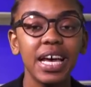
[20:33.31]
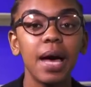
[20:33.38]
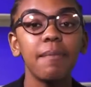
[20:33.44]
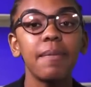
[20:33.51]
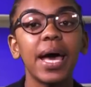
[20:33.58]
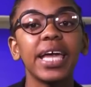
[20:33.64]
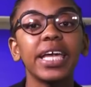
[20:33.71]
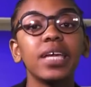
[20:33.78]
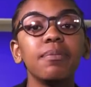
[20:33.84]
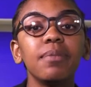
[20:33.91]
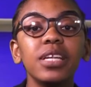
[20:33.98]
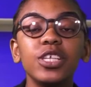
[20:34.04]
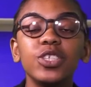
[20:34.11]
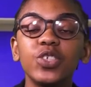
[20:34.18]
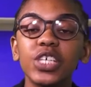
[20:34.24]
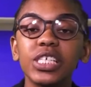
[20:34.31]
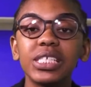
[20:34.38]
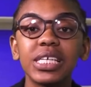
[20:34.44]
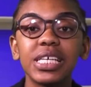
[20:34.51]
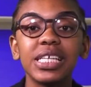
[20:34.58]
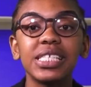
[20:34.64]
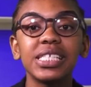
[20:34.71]
My email address
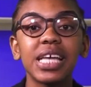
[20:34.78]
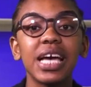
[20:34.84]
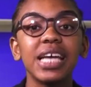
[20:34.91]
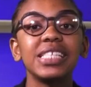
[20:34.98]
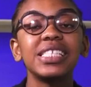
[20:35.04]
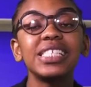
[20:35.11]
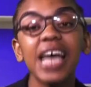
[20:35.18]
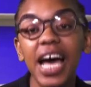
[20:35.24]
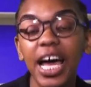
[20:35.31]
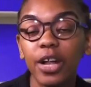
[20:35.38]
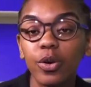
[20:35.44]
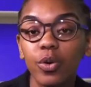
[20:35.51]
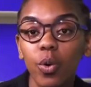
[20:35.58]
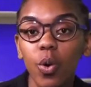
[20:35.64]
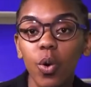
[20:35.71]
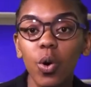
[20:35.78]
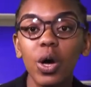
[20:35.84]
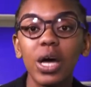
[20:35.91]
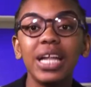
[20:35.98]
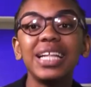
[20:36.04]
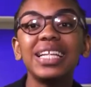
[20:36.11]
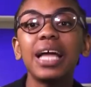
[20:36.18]
is
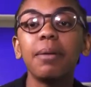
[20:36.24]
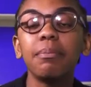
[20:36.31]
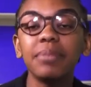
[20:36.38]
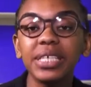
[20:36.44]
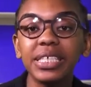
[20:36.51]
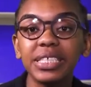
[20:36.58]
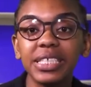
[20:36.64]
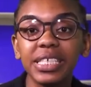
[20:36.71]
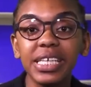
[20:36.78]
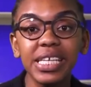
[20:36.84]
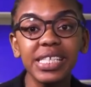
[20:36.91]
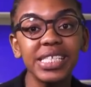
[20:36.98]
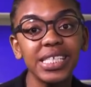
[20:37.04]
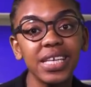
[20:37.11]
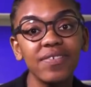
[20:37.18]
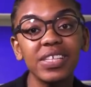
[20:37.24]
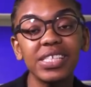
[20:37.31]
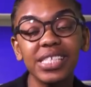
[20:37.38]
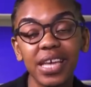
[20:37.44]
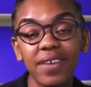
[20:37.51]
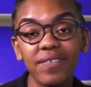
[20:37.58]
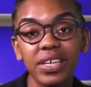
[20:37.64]

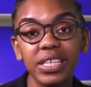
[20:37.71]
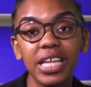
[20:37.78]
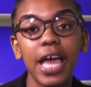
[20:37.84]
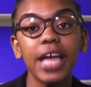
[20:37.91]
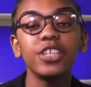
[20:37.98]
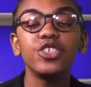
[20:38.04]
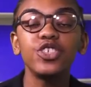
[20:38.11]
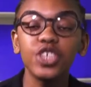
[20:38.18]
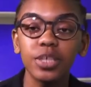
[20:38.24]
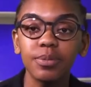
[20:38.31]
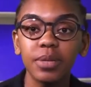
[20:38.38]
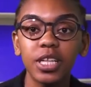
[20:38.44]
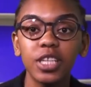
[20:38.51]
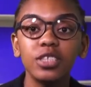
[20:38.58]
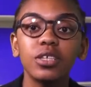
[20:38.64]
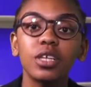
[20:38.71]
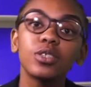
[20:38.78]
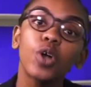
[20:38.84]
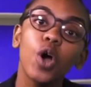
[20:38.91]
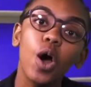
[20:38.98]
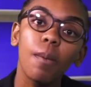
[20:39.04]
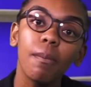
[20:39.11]

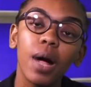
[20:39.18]
thandodlamini77@gmail.com.